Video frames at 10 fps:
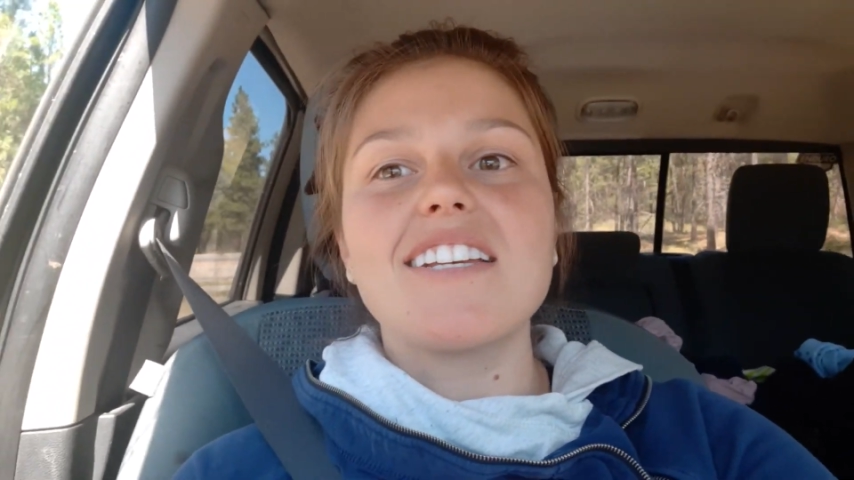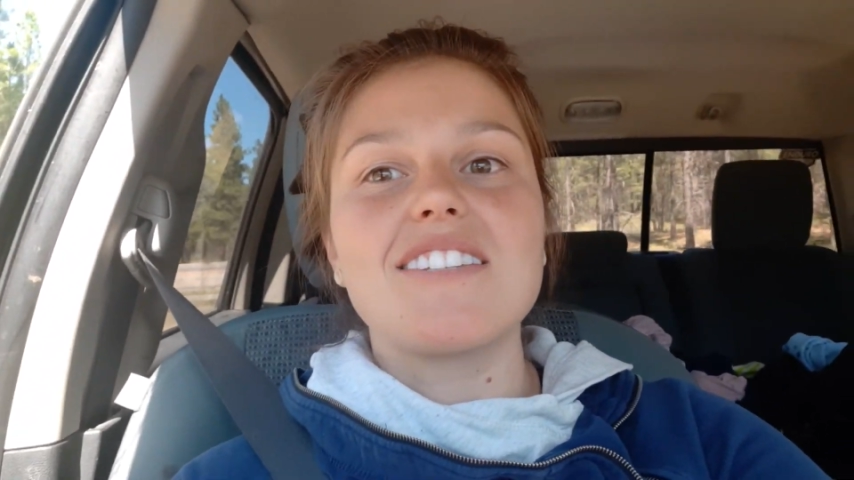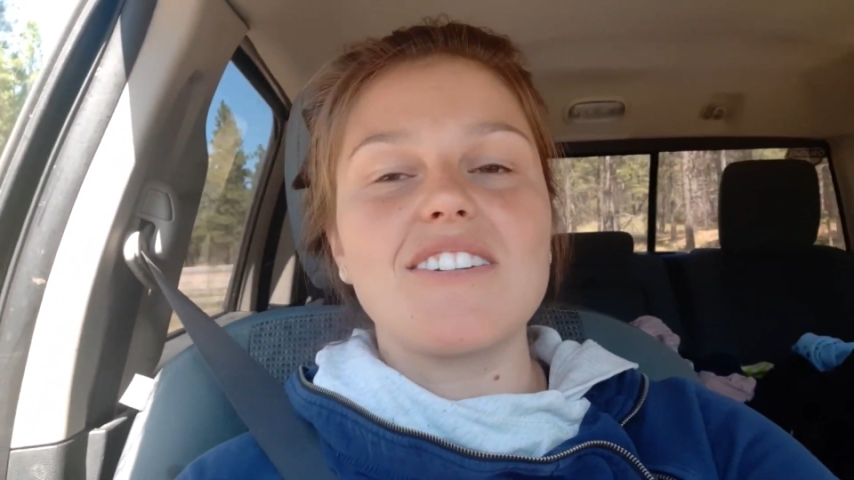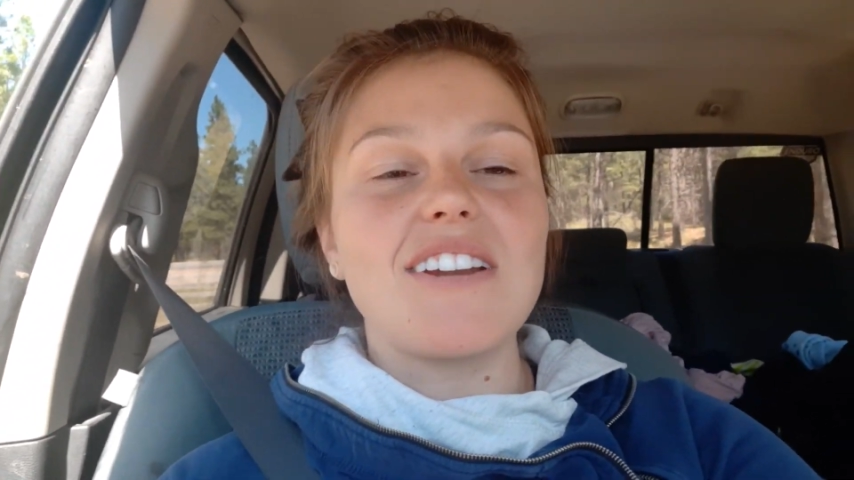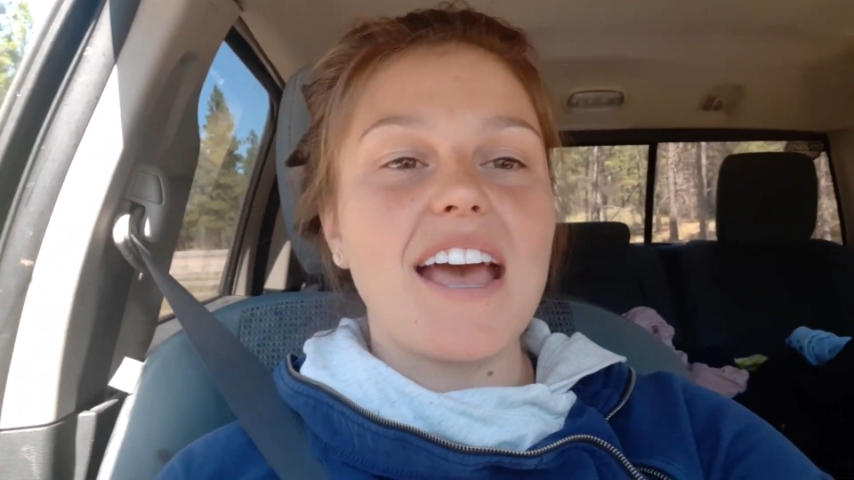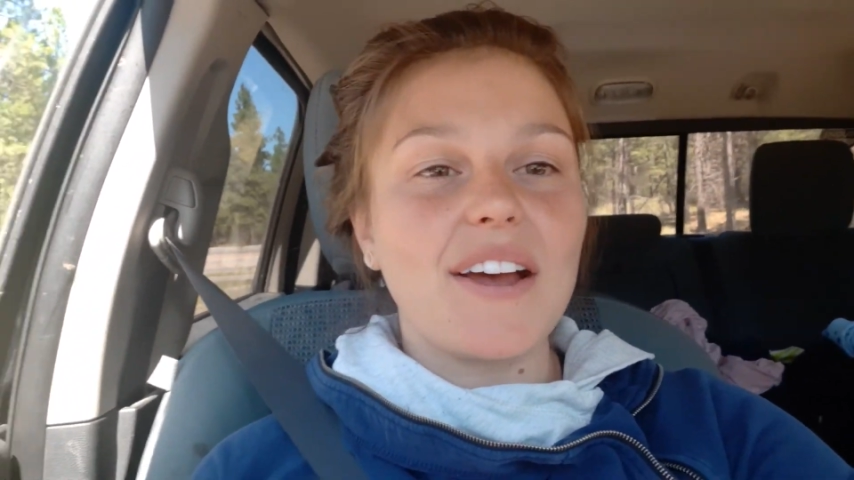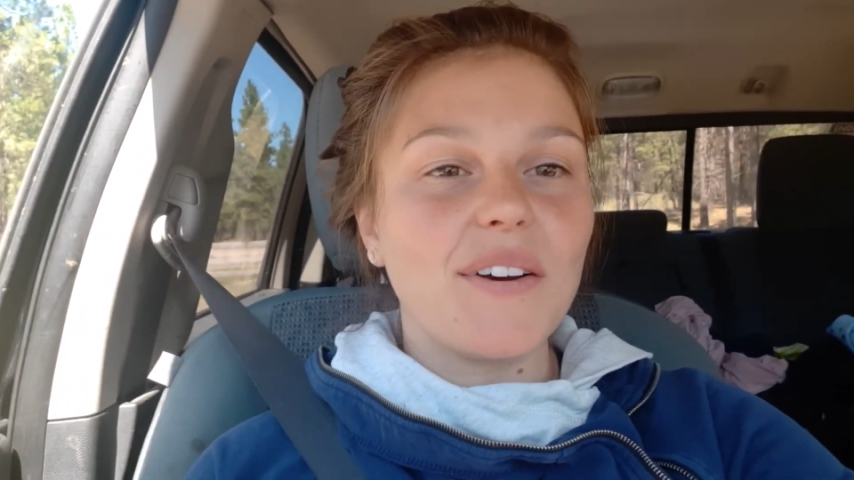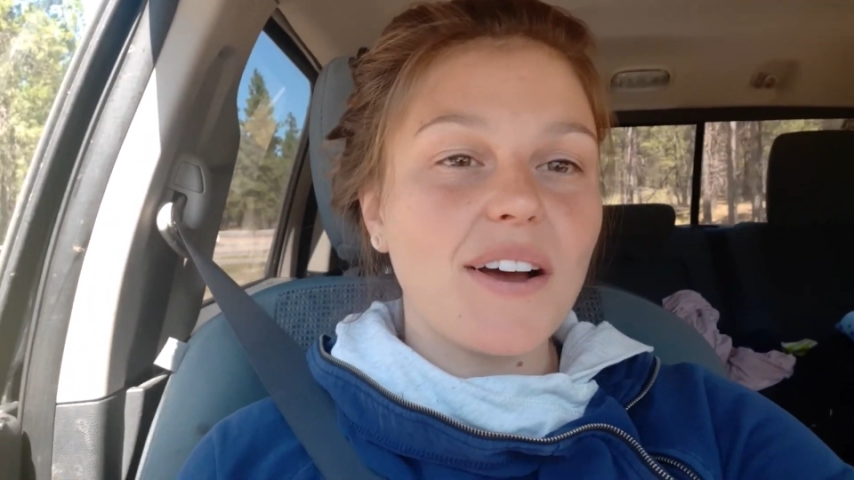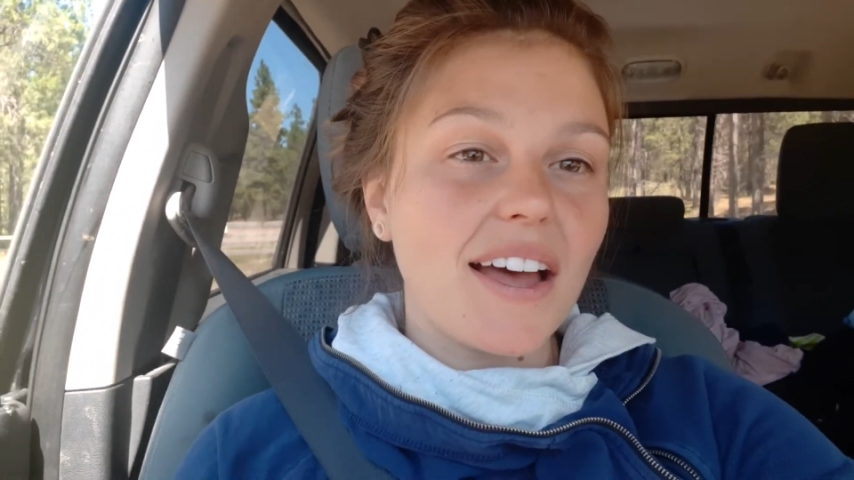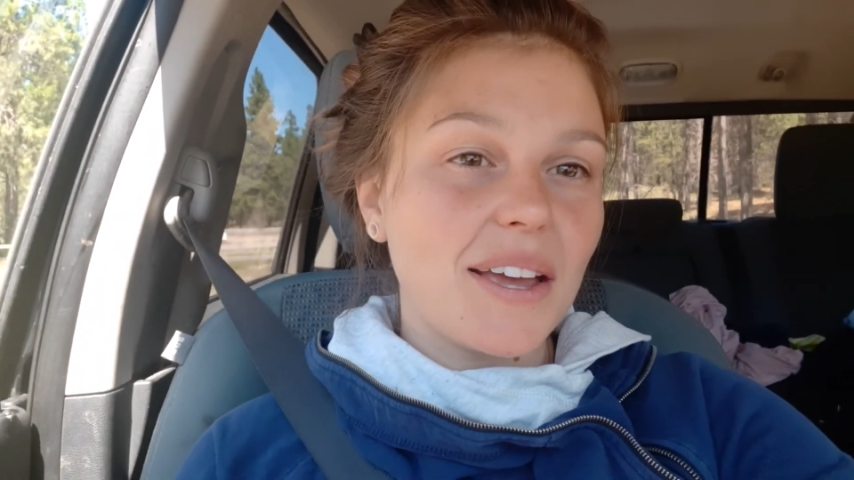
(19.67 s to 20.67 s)
So
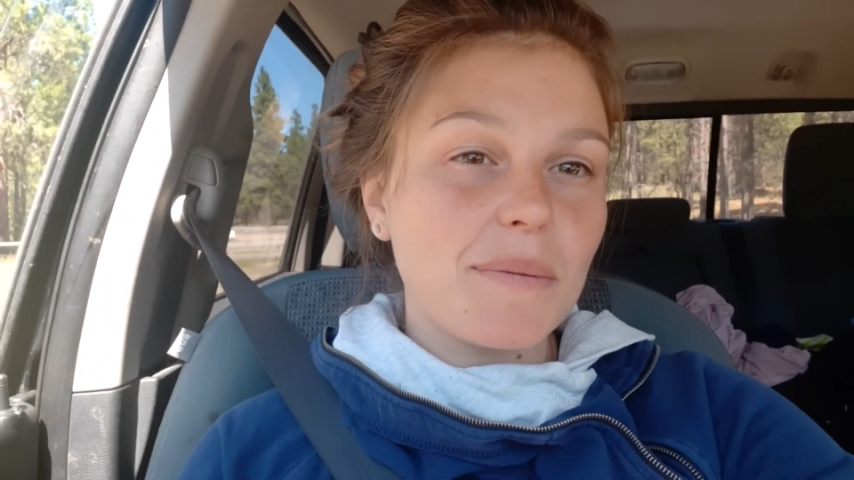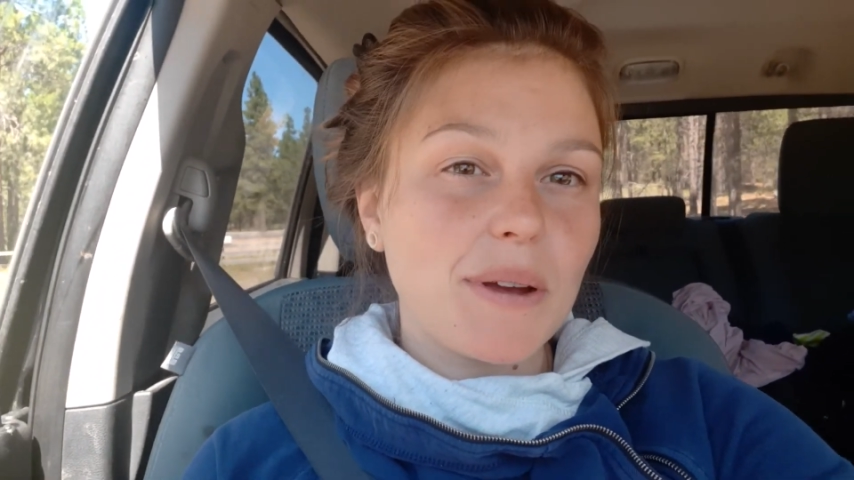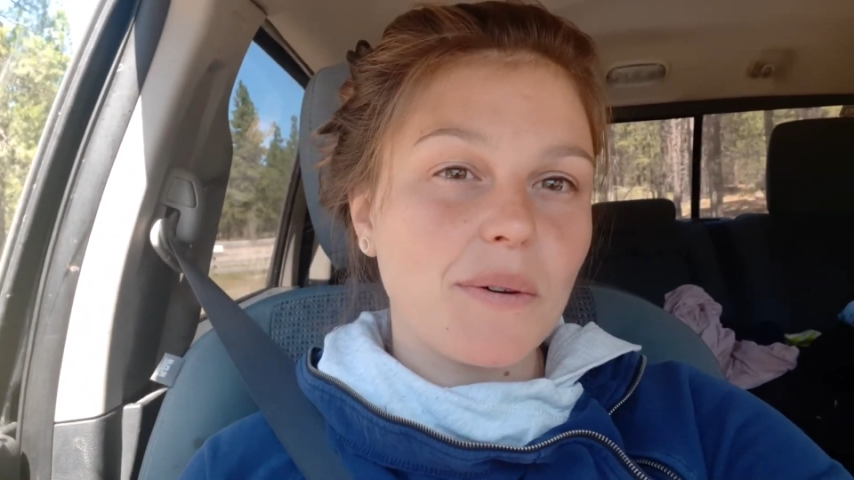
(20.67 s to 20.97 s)
now I am